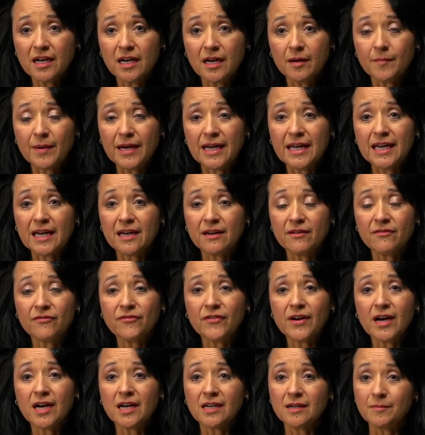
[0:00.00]
Um, I
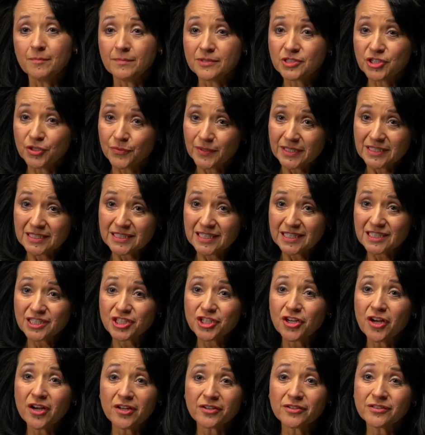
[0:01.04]
have, um, she raised six
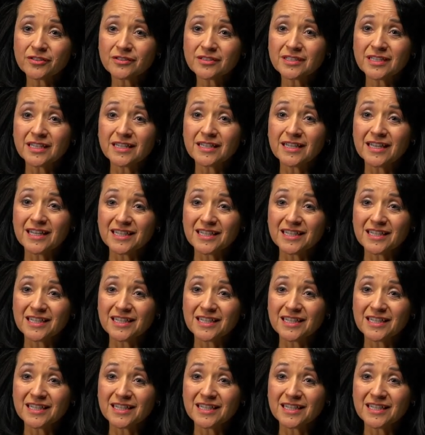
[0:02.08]
daughters and,